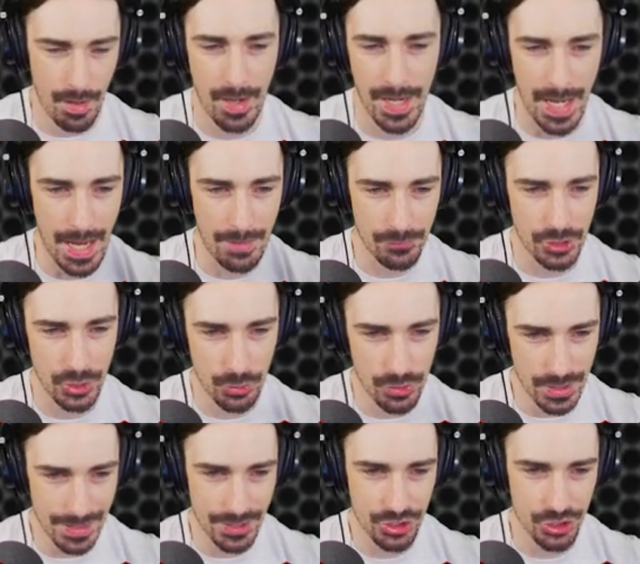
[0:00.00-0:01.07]
All right, I've
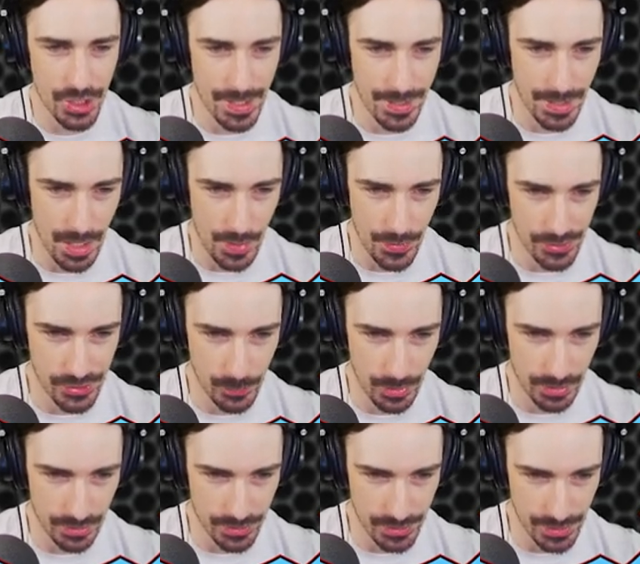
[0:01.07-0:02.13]
tuned it. Check it out. This is what
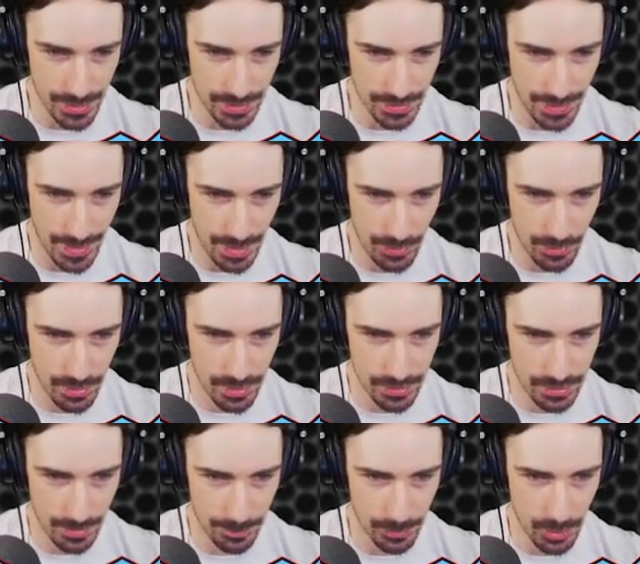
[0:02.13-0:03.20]
it looks like now.
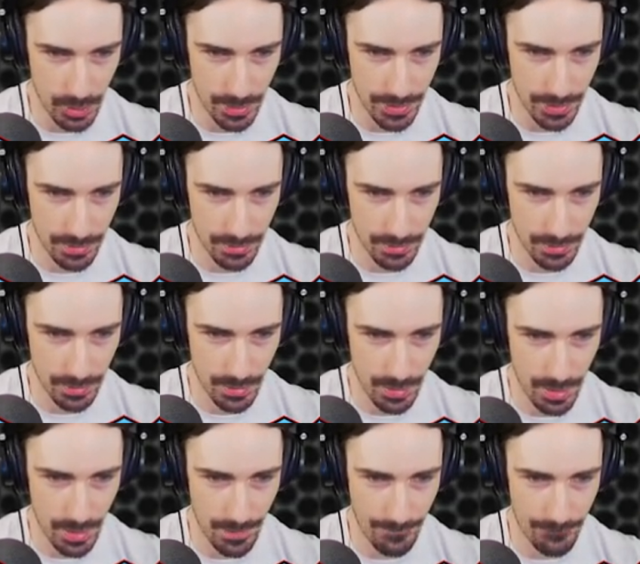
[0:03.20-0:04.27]
Deploy,
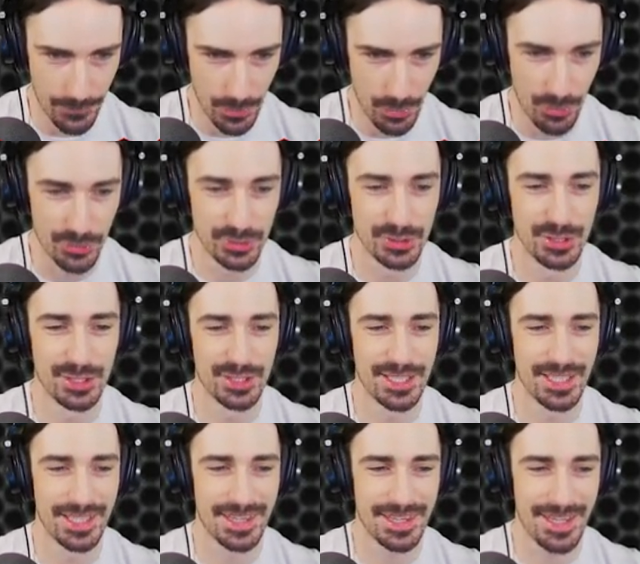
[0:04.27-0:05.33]
unfold. Look
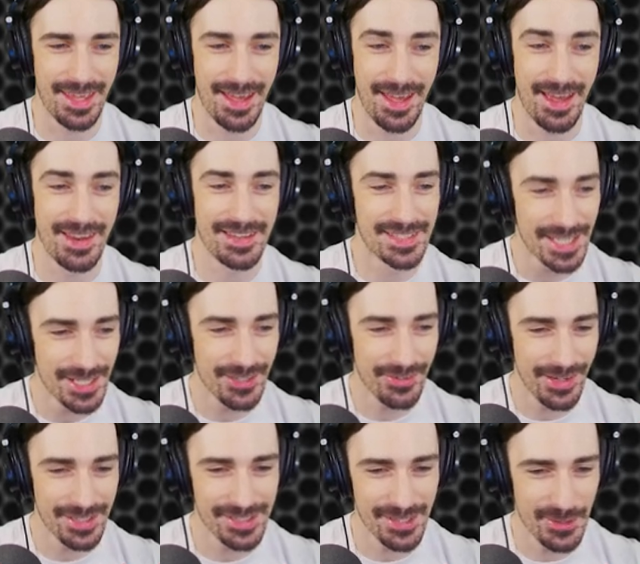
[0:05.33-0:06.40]
at that. Is that
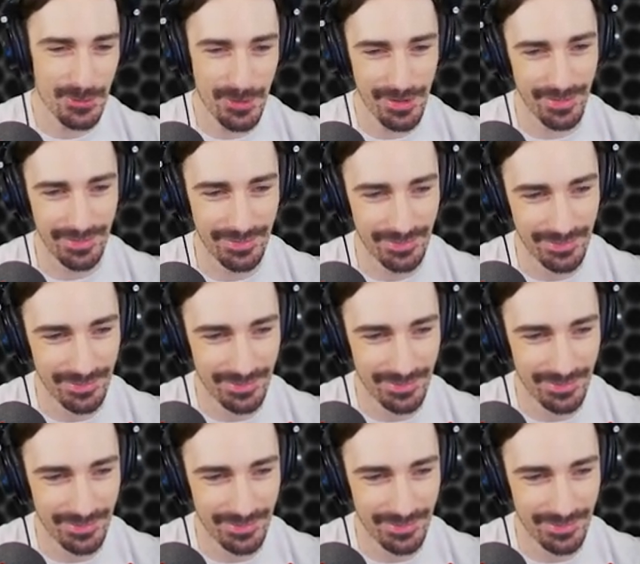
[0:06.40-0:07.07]
crazy or what?